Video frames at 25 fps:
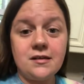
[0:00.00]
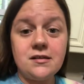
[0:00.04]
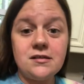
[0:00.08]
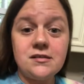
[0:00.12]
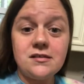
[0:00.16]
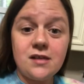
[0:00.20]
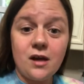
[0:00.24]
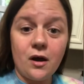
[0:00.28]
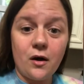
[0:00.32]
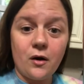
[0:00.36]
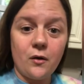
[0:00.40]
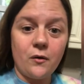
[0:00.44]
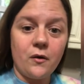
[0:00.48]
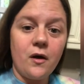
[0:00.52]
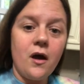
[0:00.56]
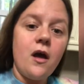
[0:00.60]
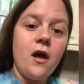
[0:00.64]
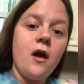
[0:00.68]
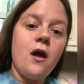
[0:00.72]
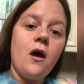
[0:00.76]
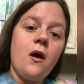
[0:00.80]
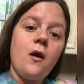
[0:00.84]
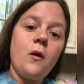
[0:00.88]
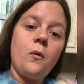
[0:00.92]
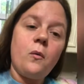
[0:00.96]
So
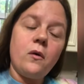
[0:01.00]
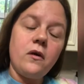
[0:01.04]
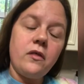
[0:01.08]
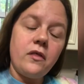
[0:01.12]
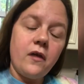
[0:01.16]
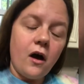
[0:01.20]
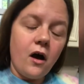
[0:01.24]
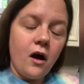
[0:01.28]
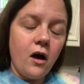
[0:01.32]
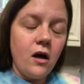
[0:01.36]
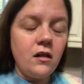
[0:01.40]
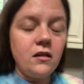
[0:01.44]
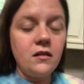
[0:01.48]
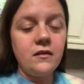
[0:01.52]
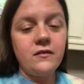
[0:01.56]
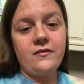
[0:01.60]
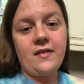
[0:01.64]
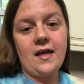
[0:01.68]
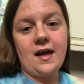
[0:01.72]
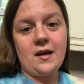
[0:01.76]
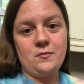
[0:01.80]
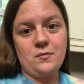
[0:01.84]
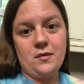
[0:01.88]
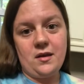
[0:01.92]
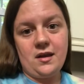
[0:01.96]
with all of
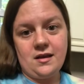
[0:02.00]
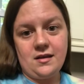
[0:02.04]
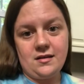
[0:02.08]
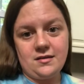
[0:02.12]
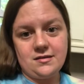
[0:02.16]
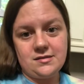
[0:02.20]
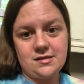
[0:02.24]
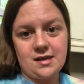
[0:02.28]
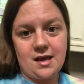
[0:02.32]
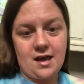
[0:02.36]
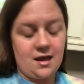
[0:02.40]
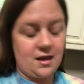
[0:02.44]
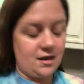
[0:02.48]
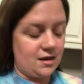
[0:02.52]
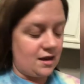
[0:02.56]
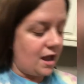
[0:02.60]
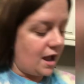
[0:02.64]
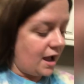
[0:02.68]
that being said,